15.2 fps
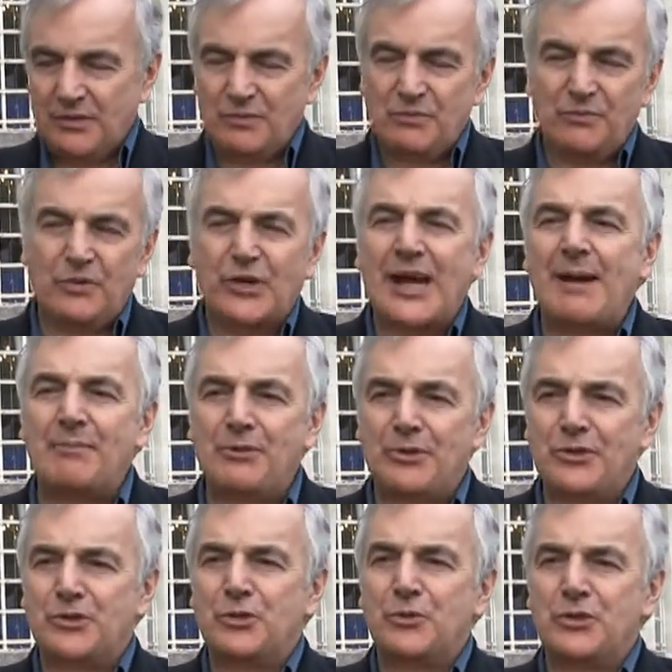
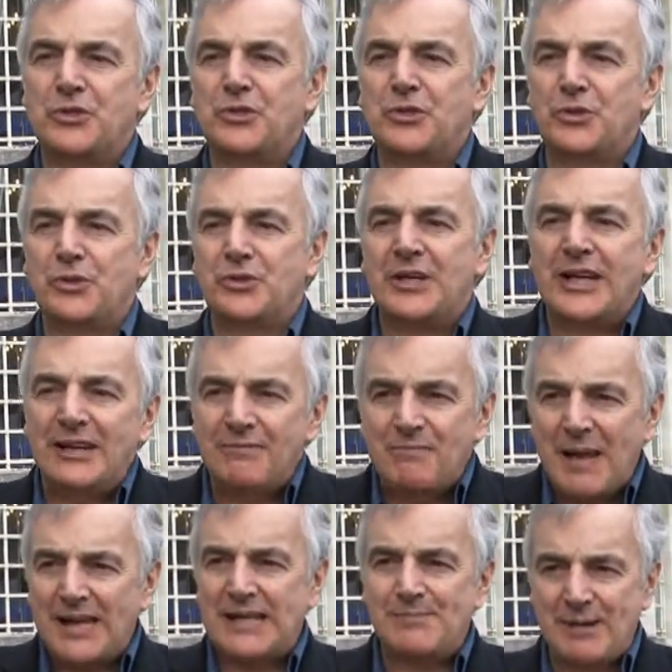vocabulary is always taught in
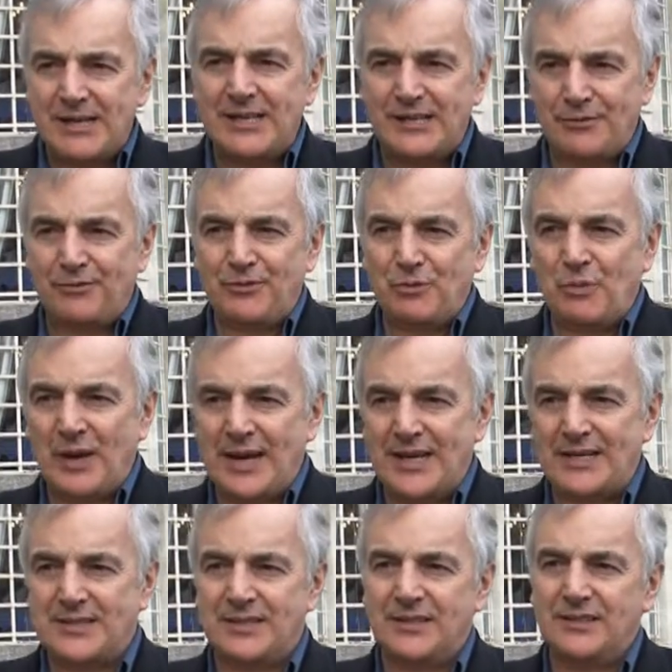many, many different
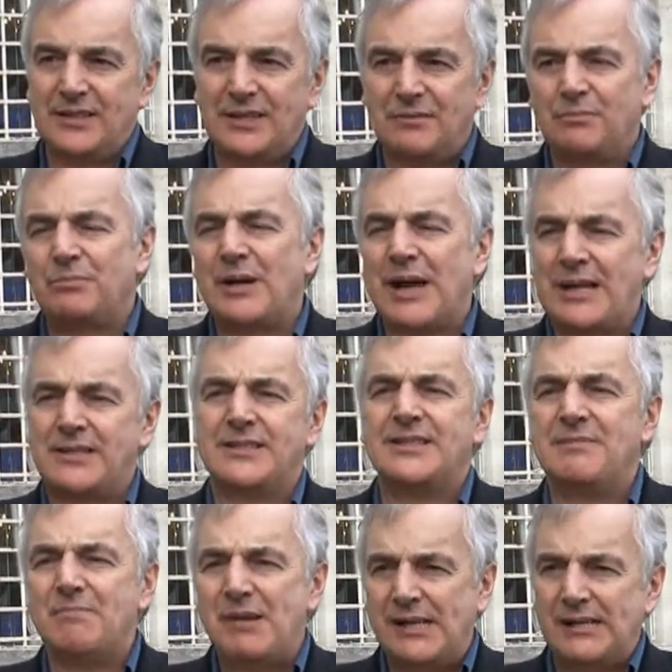ways and practiced
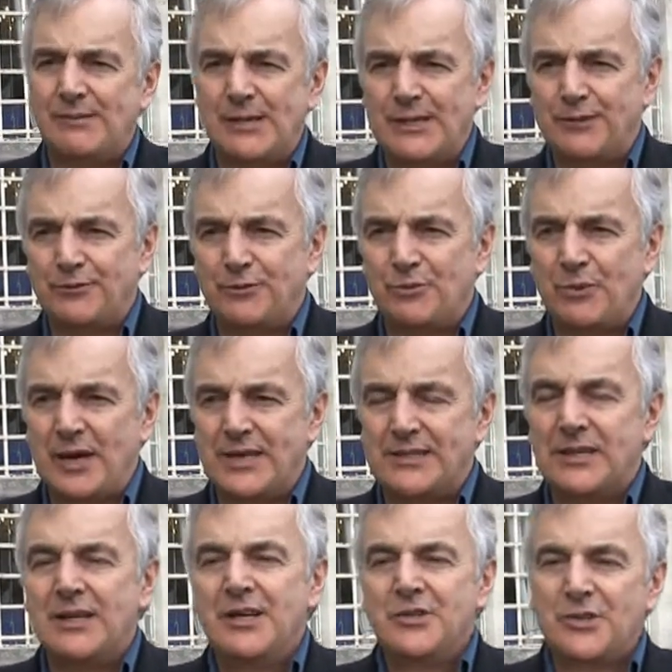in many, many different ways.
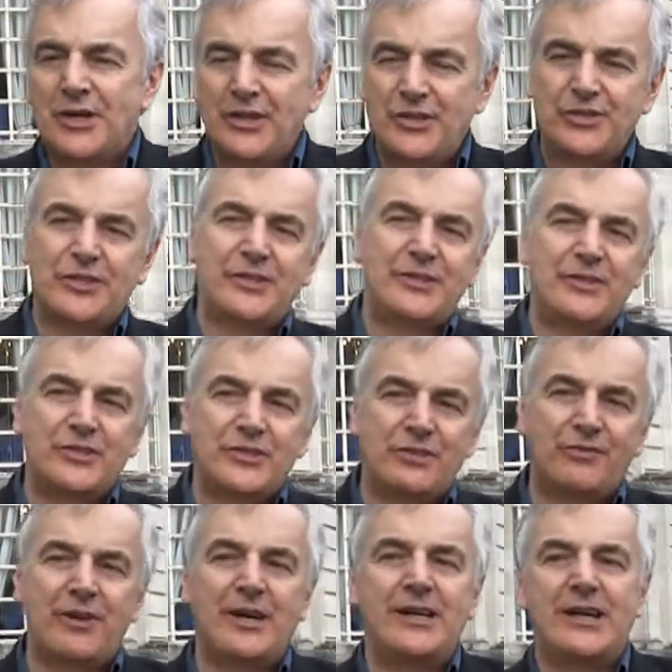So I think there's a
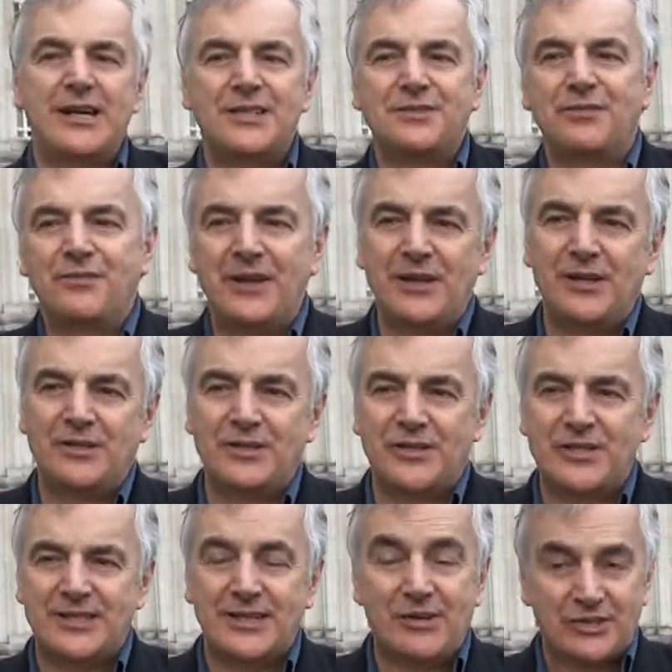very nice feel to the
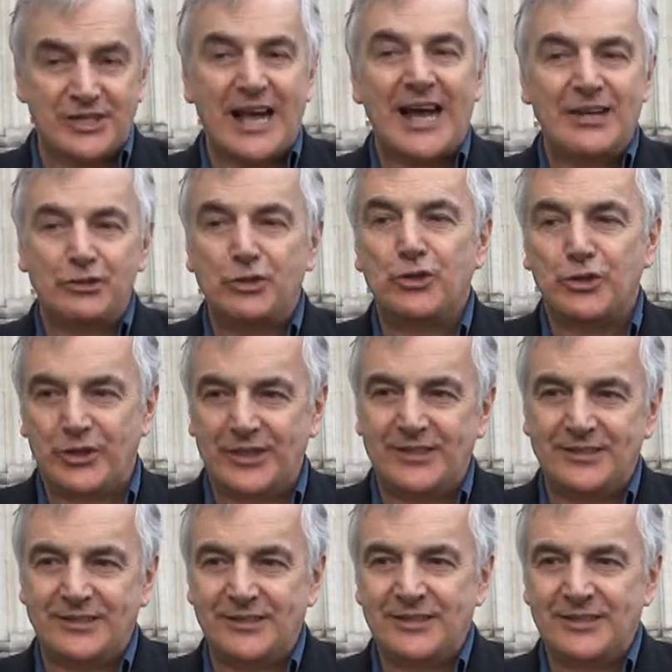series that I joined